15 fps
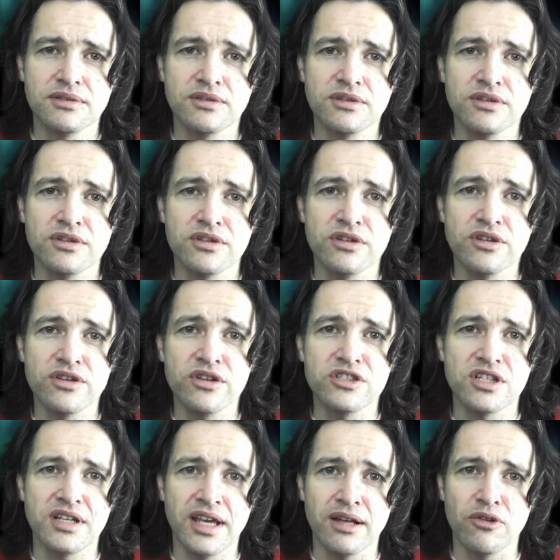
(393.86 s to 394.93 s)
We know there's
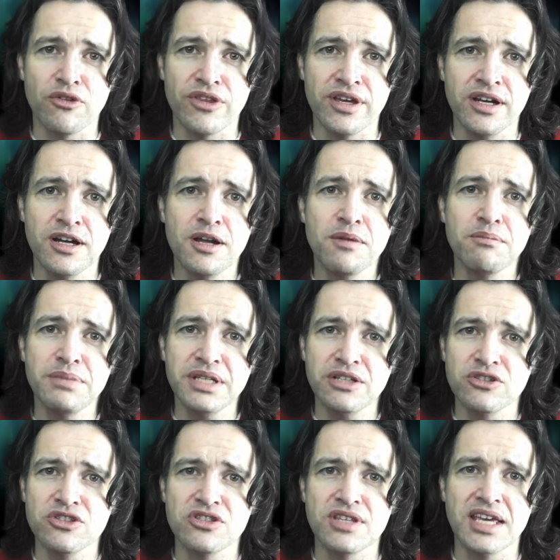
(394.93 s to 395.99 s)
an L there
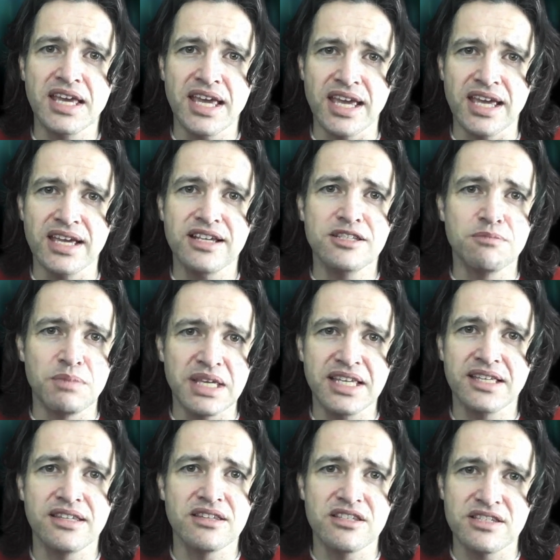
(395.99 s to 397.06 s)
because the A is
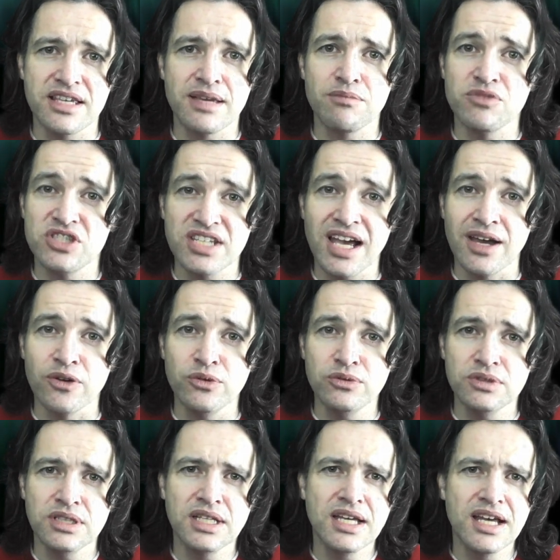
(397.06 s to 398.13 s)
making the same
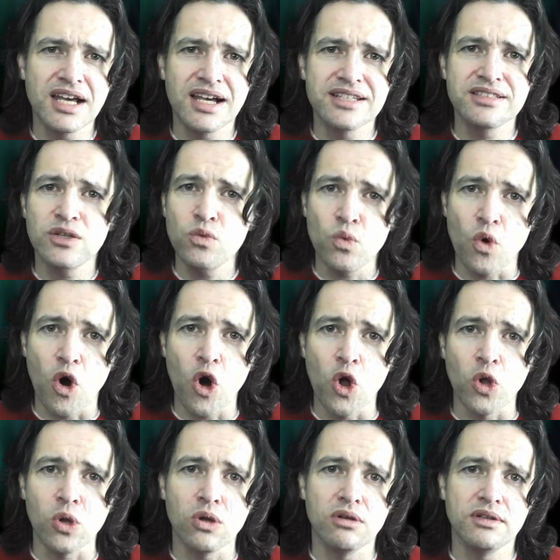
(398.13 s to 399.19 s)
sound as in
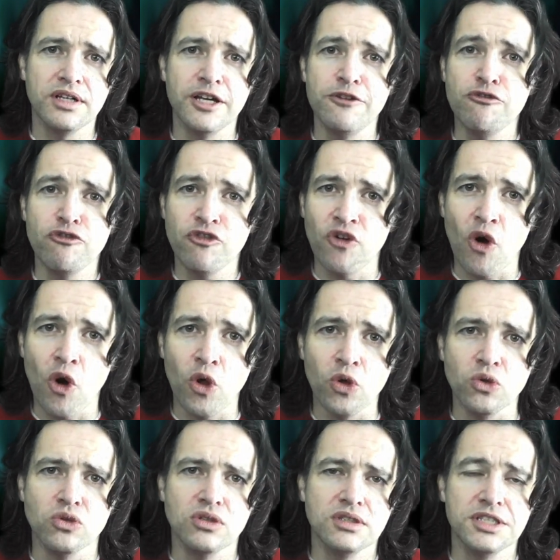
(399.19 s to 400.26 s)
wall and
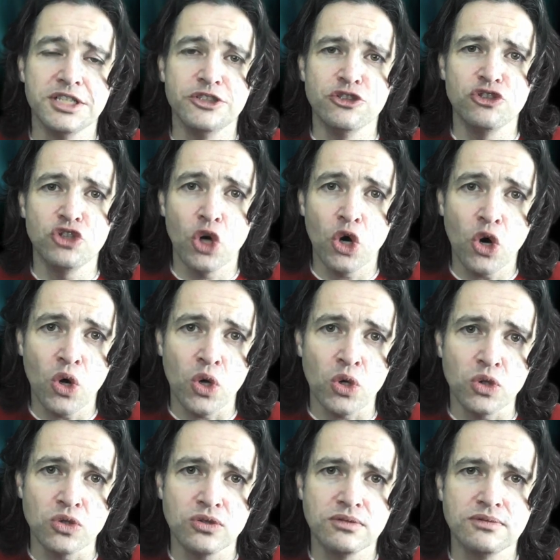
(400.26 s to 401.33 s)
fall and
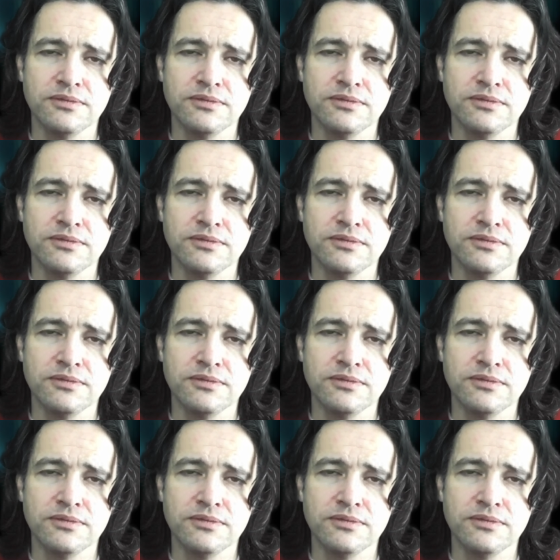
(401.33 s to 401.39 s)
tall.